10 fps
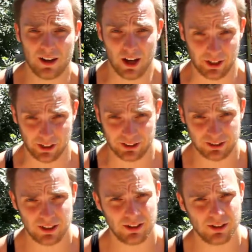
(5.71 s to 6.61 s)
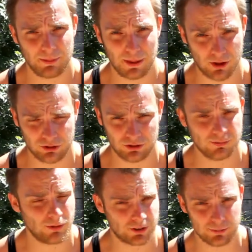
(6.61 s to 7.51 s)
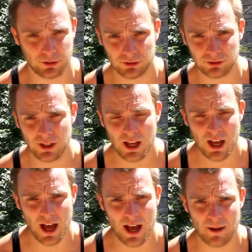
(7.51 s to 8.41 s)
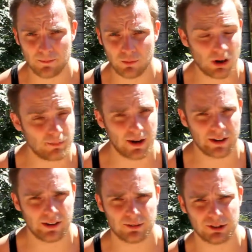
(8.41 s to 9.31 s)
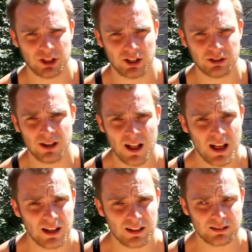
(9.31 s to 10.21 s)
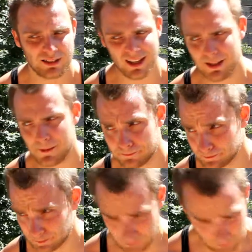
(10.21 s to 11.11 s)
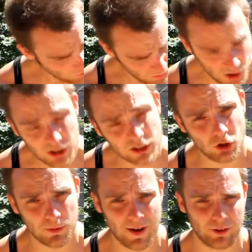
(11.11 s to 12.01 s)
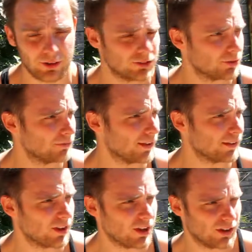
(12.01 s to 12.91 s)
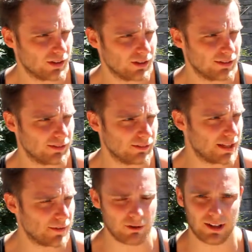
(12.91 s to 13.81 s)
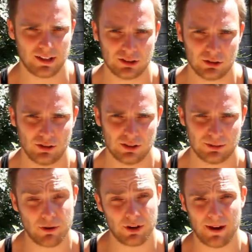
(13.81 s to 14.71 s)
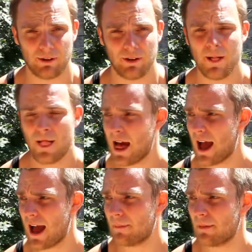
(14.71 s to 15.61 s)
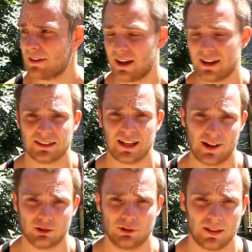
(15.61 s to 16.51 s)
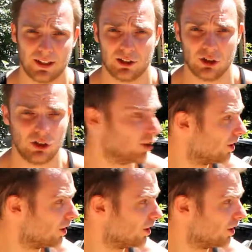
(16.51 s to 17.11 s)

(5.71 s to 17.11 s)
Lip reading: Hey guys, Pete Moxon, Moxon Muscle. Welcome back to my channel. Today I'm going to talk about something that never really gets spoke about, and that is how to begin a cut.